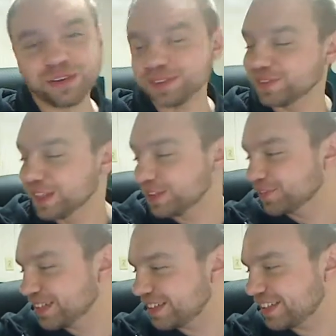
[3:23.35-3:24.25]
you'll
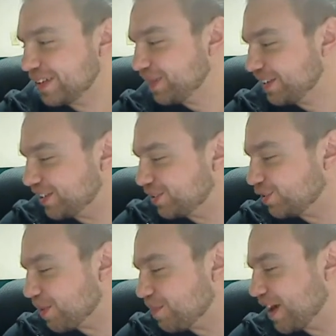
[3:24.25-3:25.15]
literally see me just
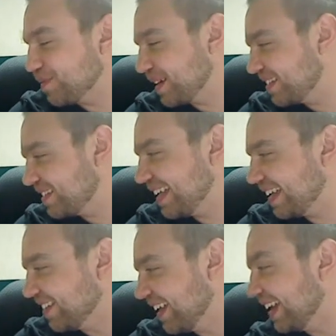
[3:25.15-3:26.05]
jump out of my seat
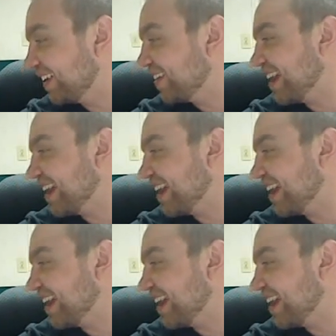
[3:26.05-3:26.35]
in like